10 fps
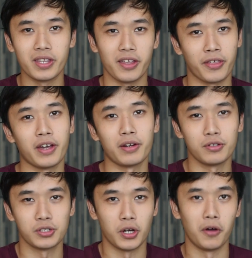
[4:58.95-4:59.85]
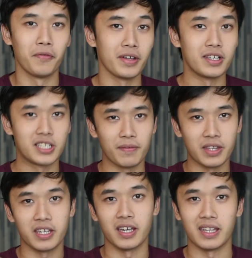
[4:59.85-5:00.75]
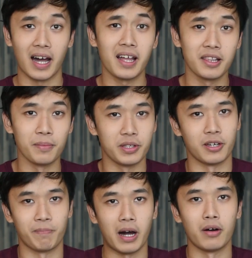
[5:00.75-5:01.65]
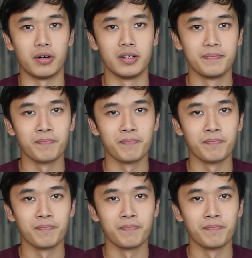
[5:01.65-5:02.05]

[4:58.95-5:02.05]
that Thanos solved things given that he had unlimited power.